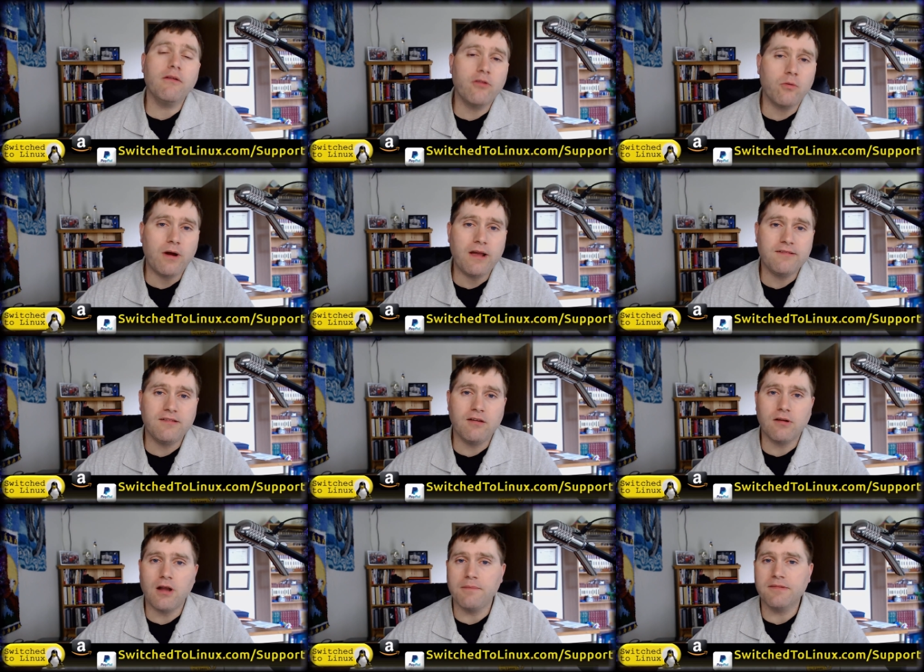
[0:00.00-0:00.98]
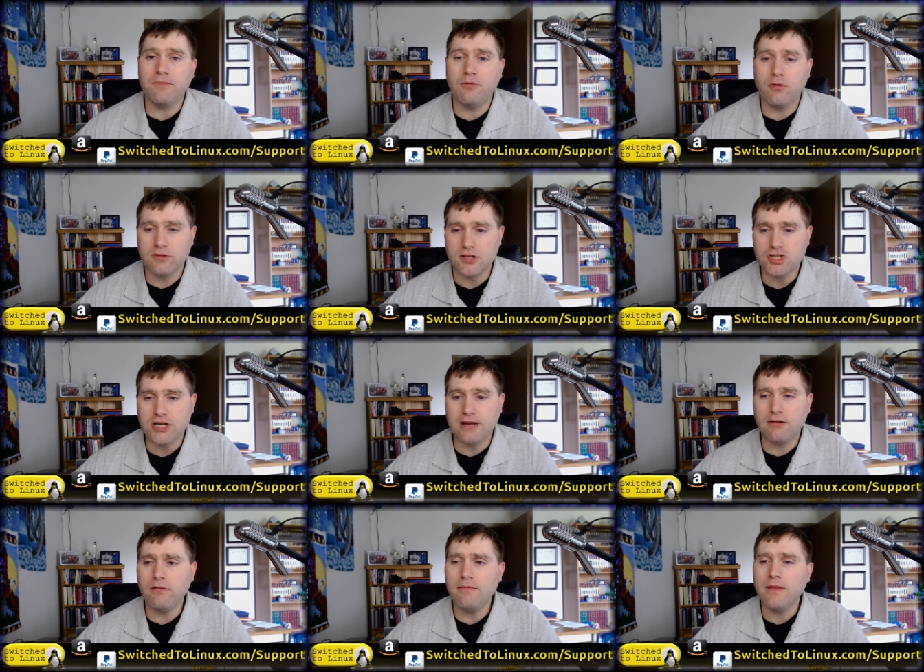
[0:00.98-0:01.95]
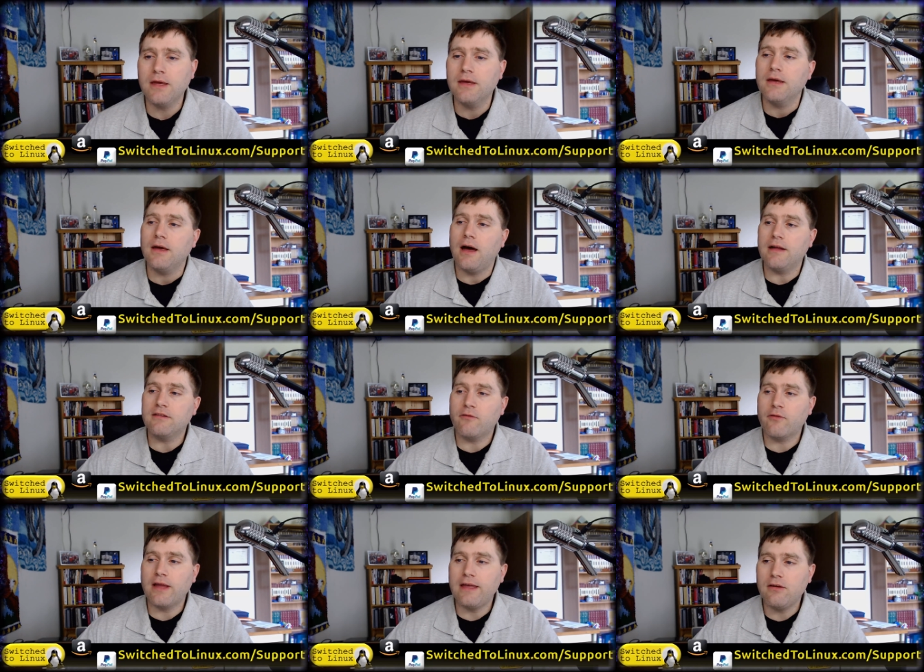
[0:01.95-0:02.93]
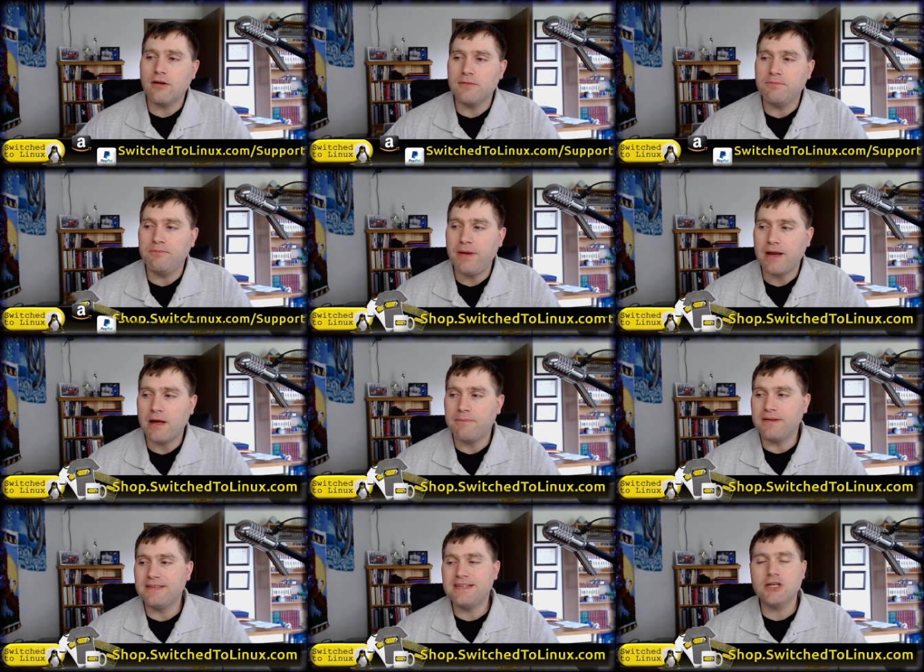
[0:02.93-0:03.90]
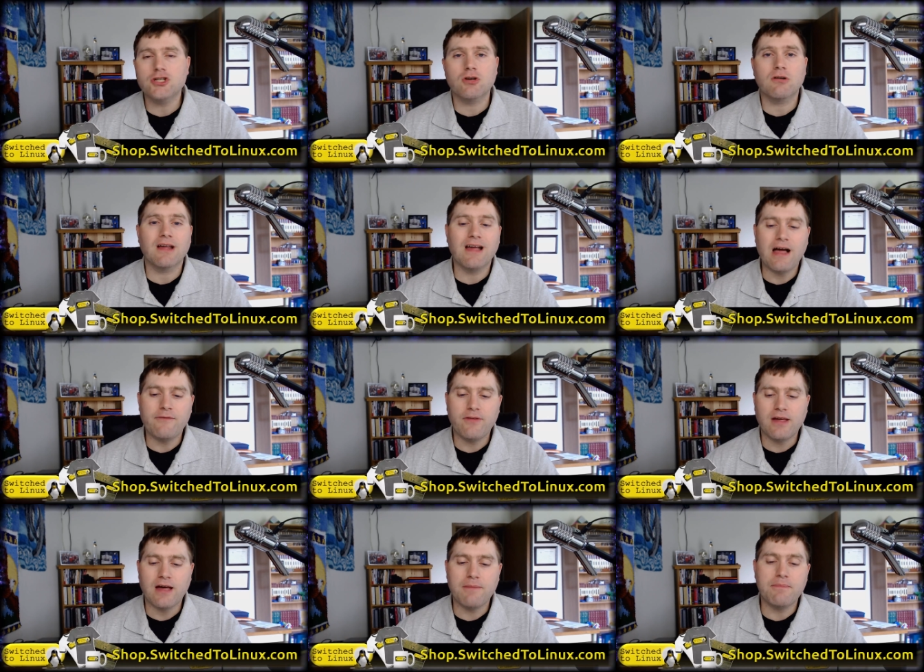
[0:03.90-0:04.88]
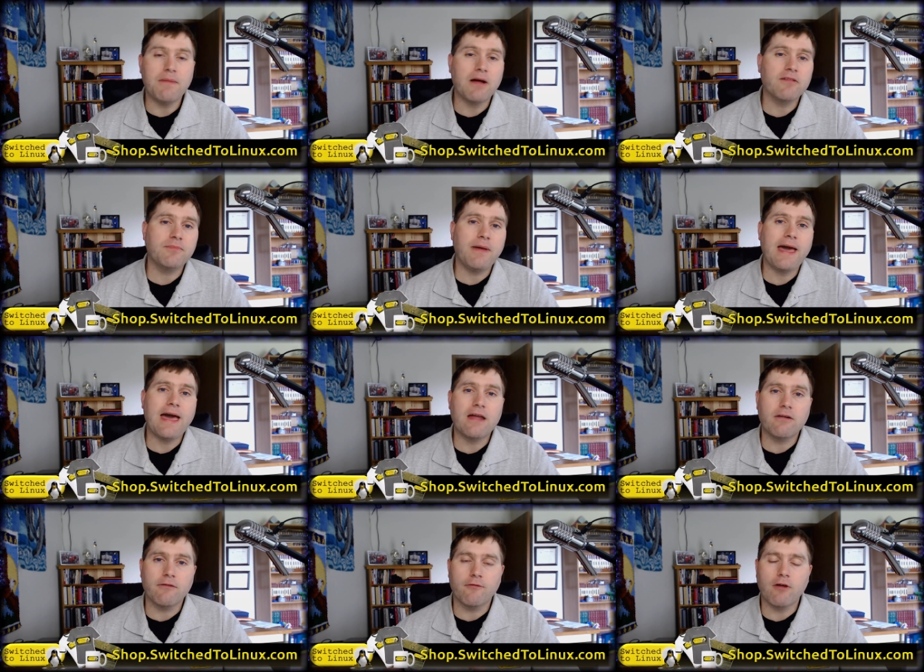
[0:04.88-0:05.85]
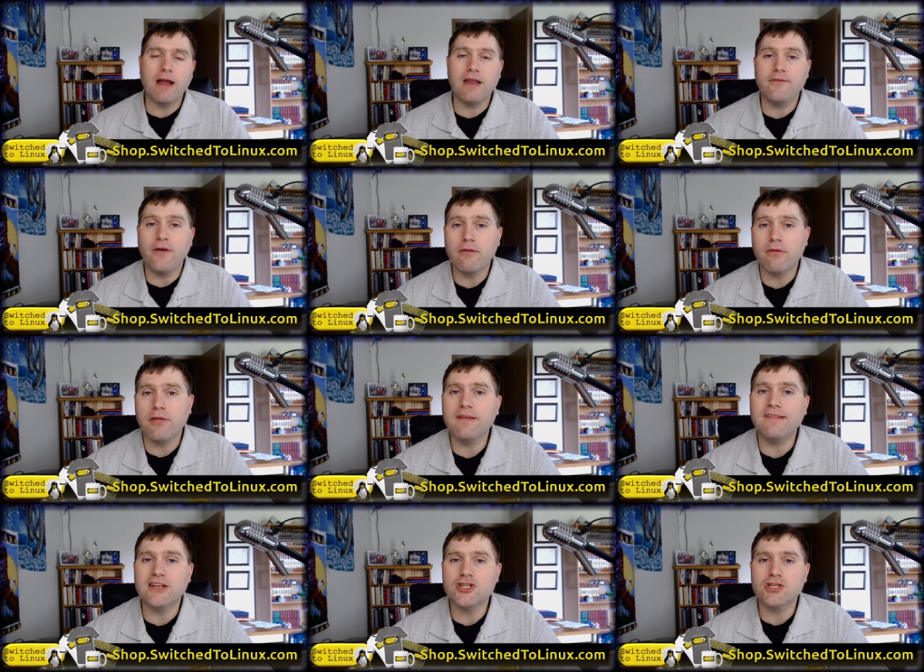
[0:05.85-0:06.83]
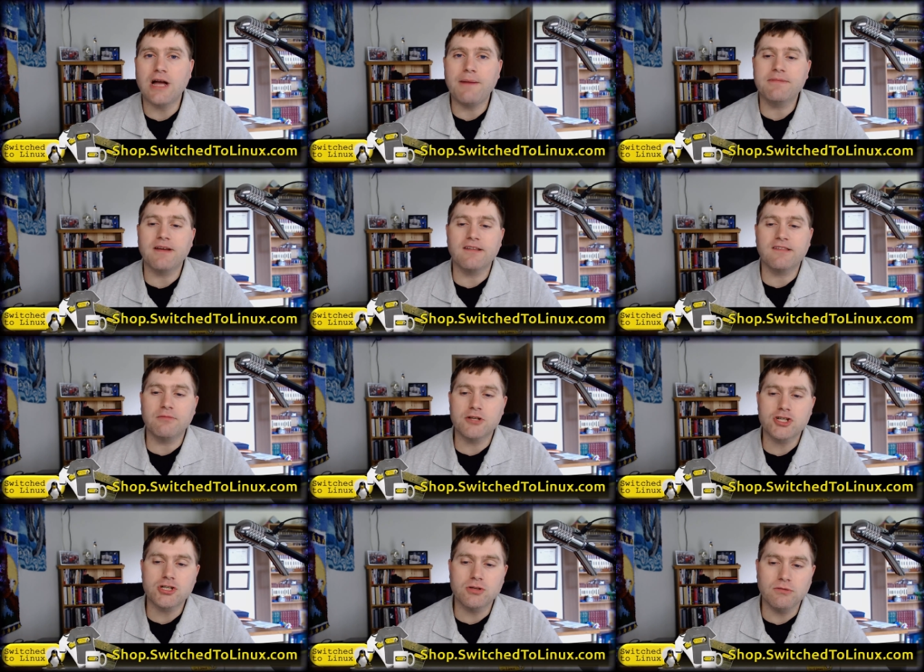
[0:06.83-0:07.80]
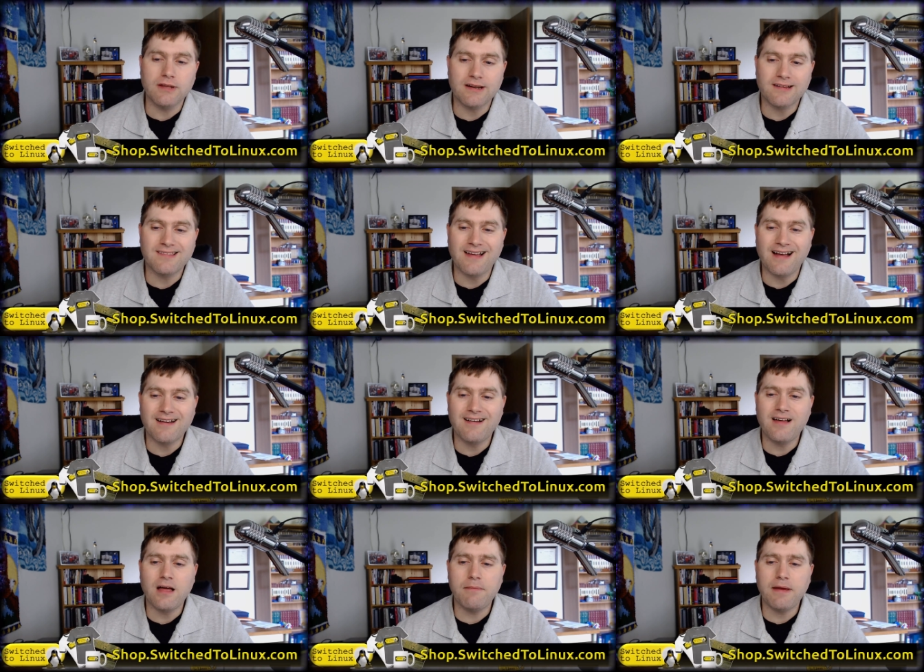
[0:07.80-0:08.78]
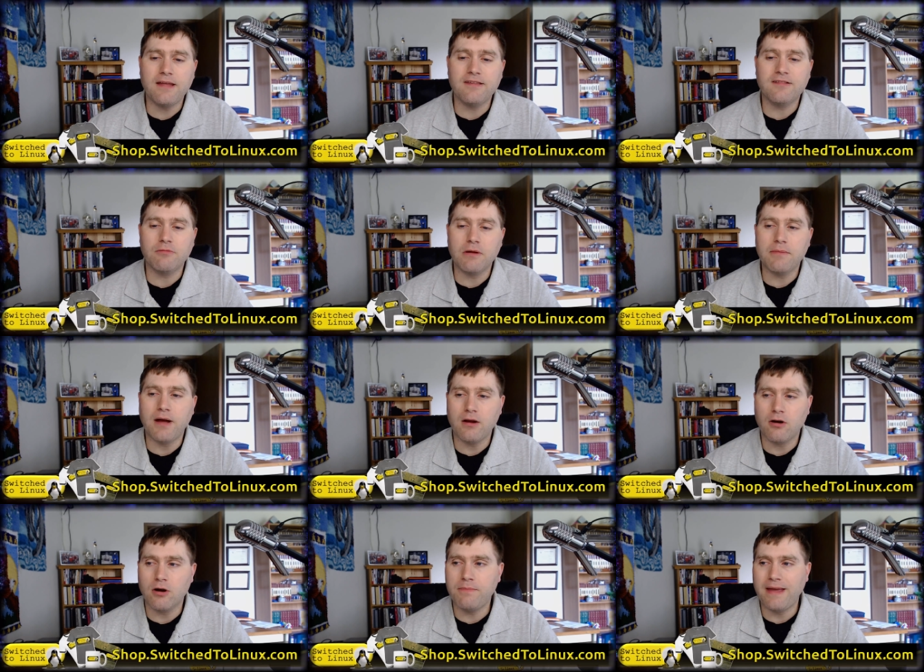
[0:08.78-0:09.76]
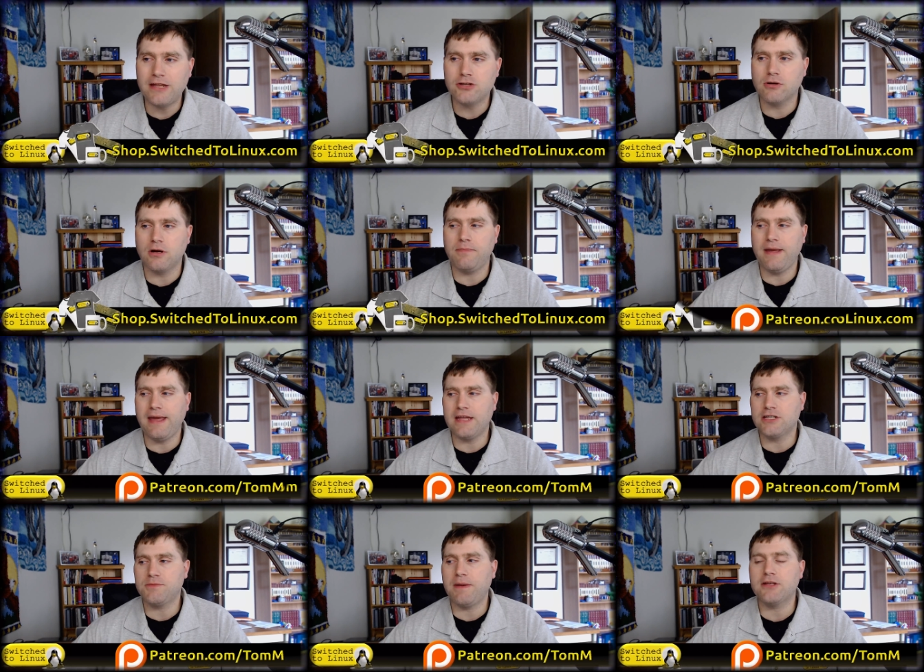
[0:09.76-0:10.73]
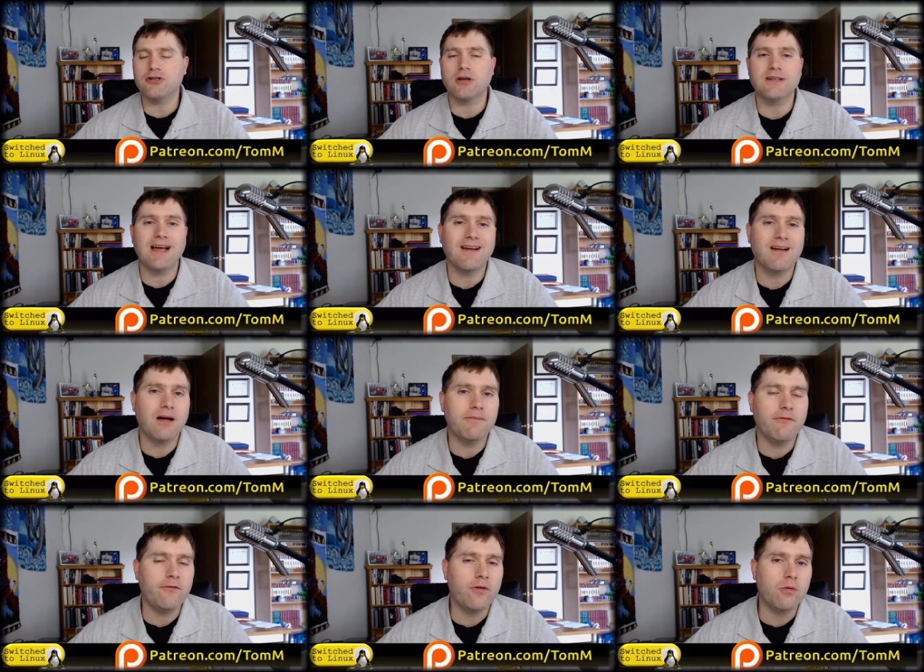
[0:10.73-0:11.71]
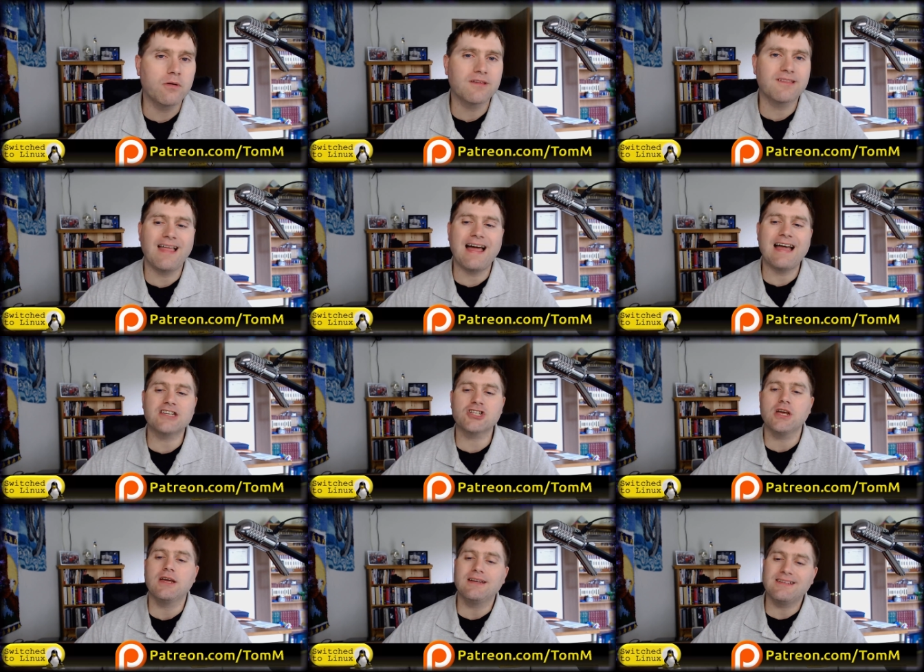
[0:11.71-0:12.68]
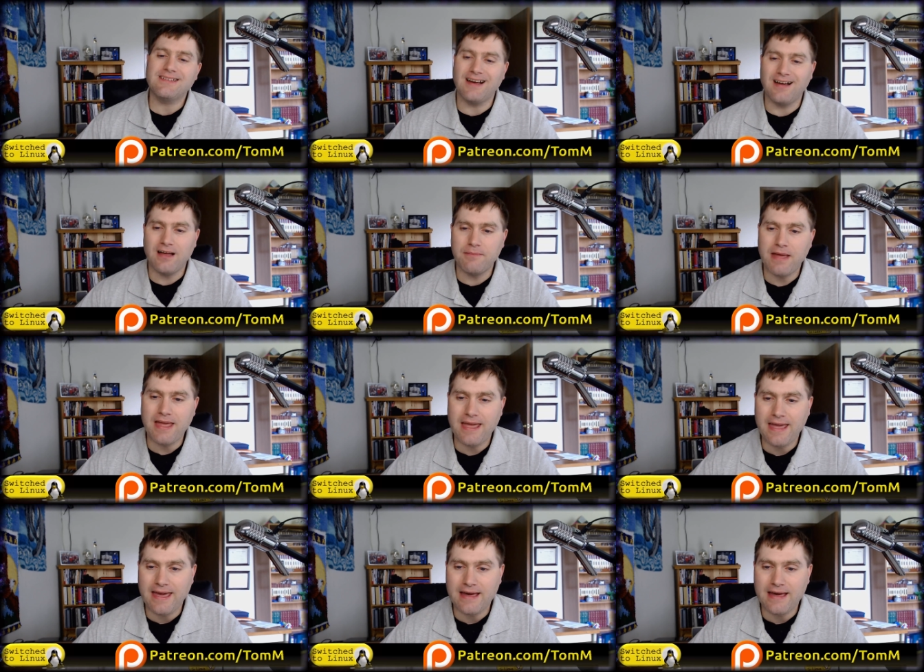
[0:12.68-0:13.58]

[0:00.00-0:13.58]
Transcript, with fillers: all of the ways you can help support the channel. Don't forget, you can pick up a t-shirt, a coffee cup, mouse pad, or a variety of other things at shop.switchedtolinux.com and swing by our Patreon page, patreon.com/TomM.